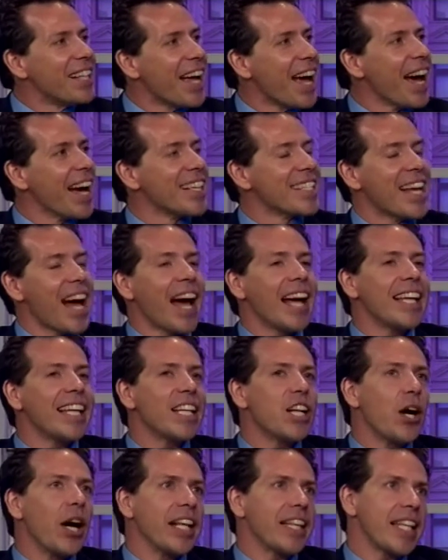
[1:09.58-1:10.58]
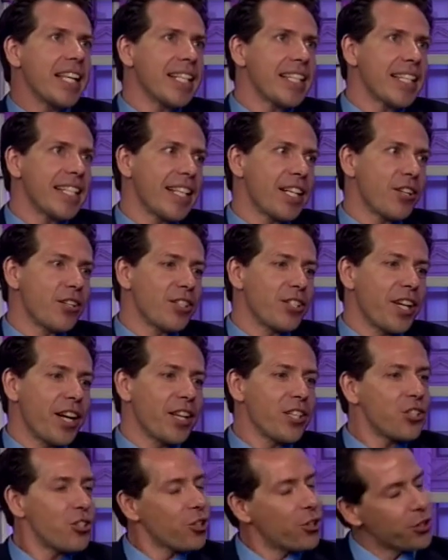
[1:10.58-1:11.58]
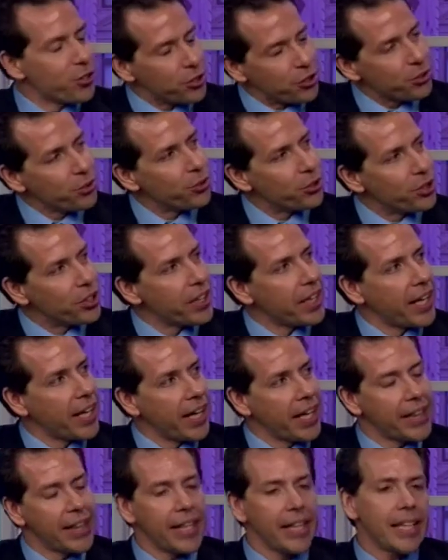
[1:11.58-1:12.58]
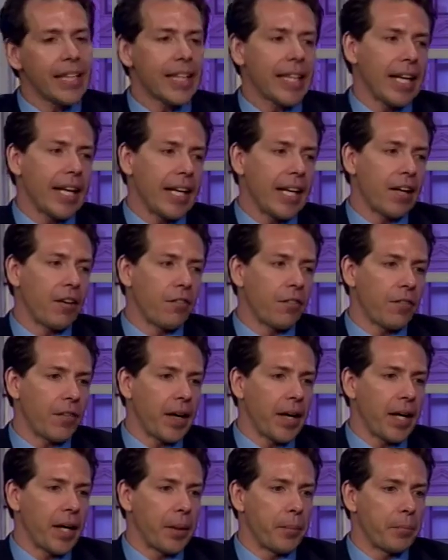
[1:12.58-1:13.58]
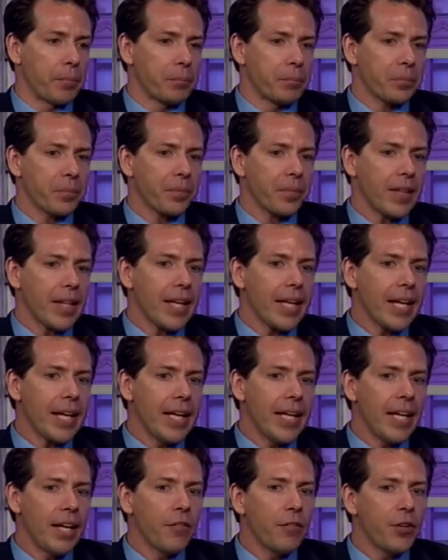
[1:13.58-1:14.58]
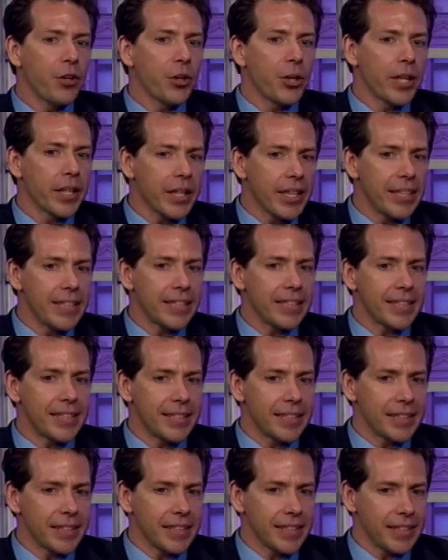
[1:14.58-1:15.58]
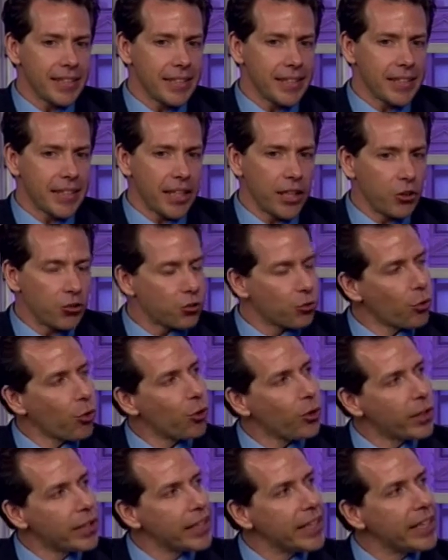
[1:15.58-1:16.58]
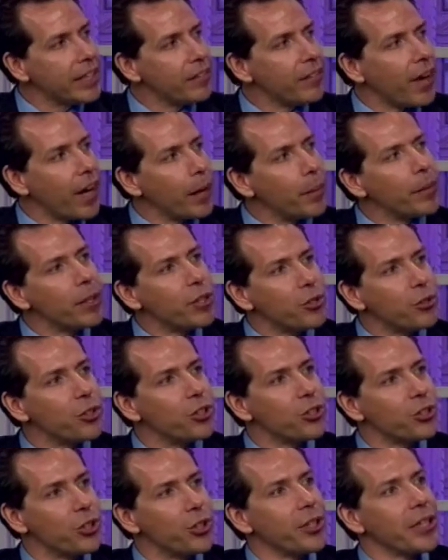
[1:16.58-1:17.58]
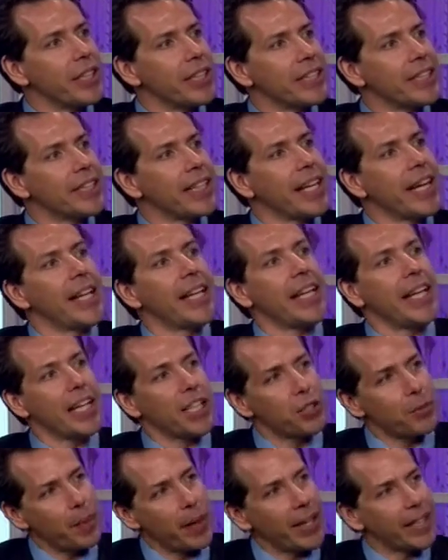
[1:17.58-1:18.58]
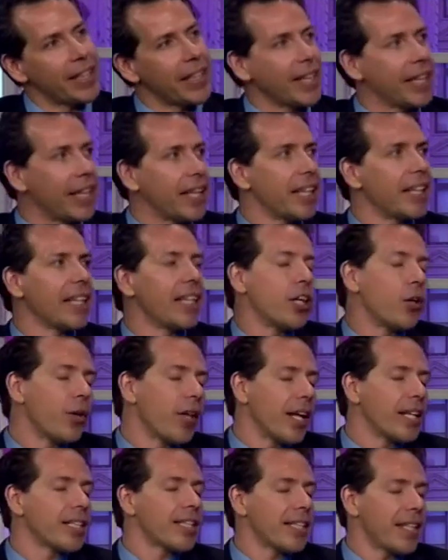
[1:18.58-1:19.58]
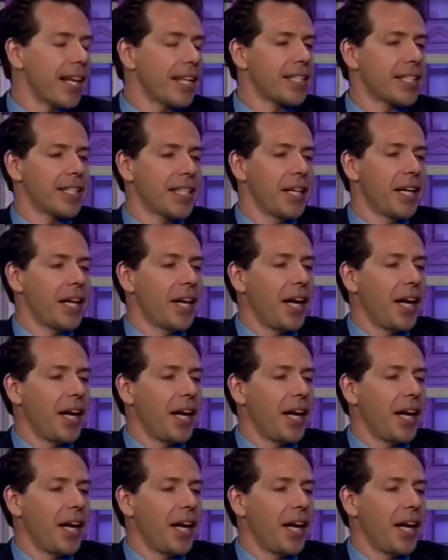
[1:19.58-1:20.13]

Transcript: Yes, I think that there's a certain truth to that. I think that if you're at least controlling the environment to a certain extent and expecting it, that's